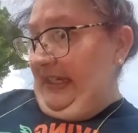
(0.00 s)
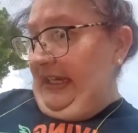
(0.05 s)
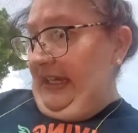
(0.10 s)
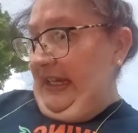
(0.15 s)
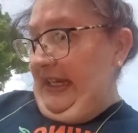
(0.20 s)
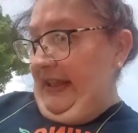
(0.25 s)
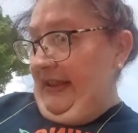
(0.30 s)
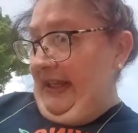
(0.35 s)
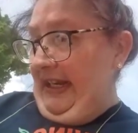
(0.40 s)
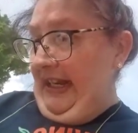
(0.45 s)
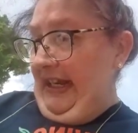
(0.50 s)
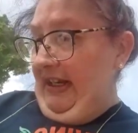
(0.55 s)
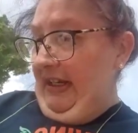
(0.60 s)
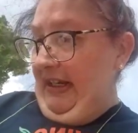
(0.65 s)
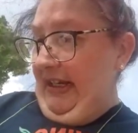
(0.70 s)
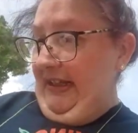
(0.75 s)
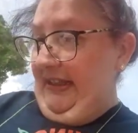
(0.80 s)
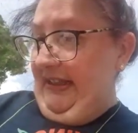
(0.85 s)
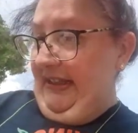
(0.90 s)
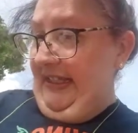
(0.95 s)
And then I
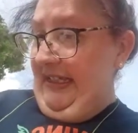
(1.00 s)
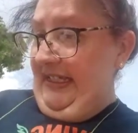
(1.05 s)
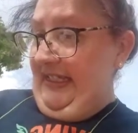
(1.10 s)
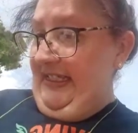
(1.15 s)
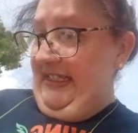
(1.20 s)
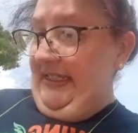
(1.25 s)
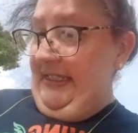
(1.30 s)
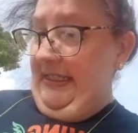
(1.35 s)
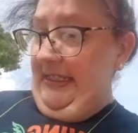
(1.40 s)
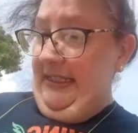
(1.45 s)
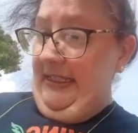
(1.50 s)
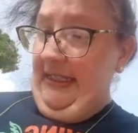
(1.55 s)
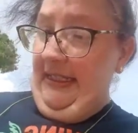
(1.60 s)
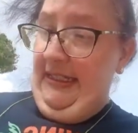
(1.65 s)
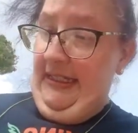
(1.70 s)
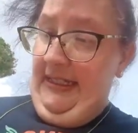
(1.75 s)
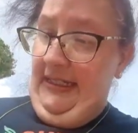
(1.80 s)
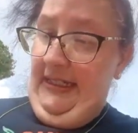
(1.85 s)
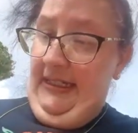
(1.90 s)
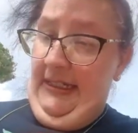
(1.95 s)
got this
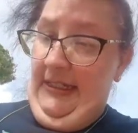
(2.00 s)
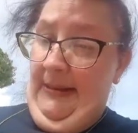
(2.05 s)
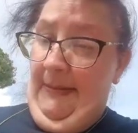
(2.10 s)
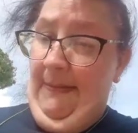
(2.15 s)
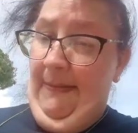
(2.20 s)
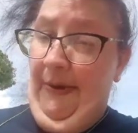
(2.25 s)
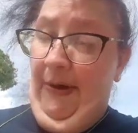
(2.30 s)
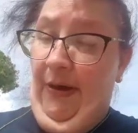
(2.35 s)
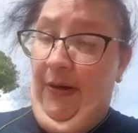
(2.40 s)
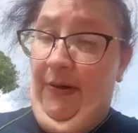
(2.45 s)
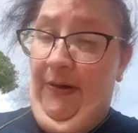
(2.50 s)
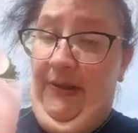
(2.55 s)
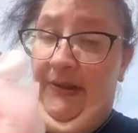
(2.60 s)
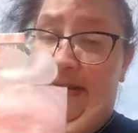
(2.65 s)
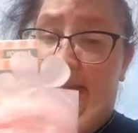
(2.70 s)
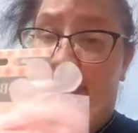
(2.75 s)
bow